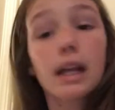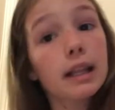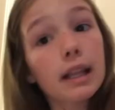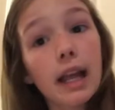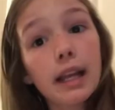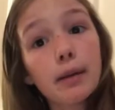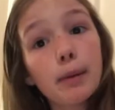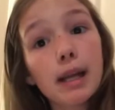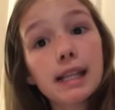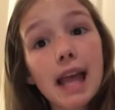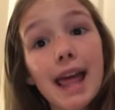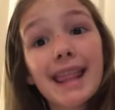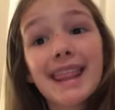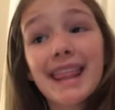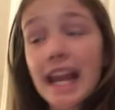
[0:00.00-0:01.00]
Anyways,
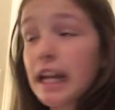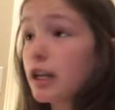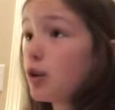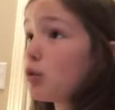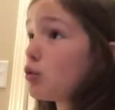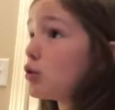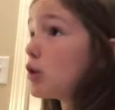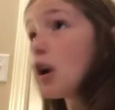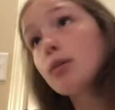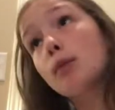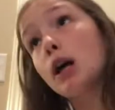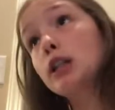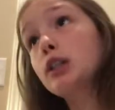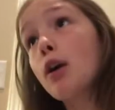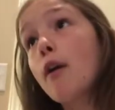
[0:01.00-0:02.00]
thank you so
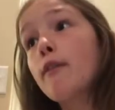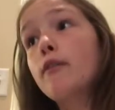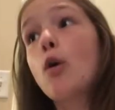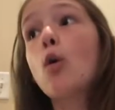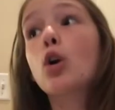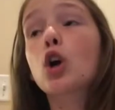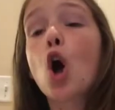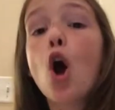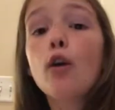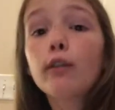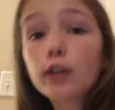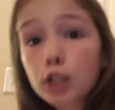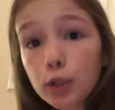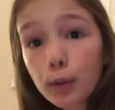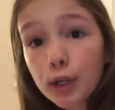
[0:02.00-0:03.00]
much for over
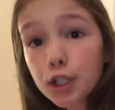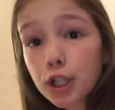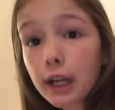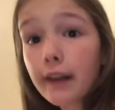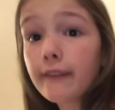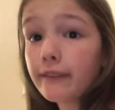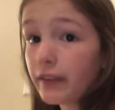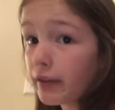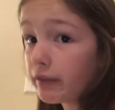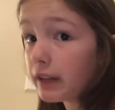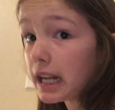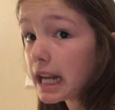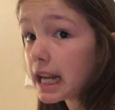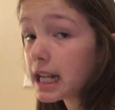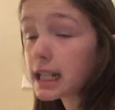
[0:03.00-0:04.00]

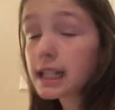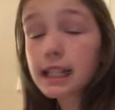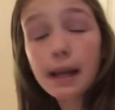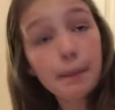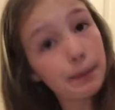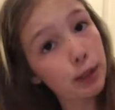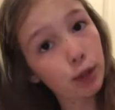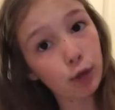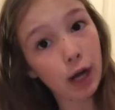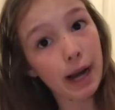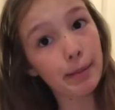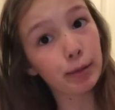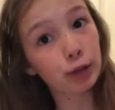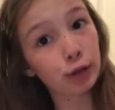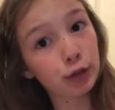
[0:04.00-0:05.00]
250
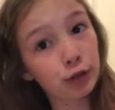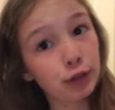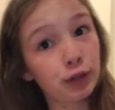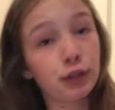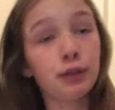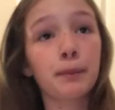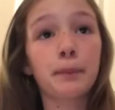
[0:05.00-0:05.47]
subscribers.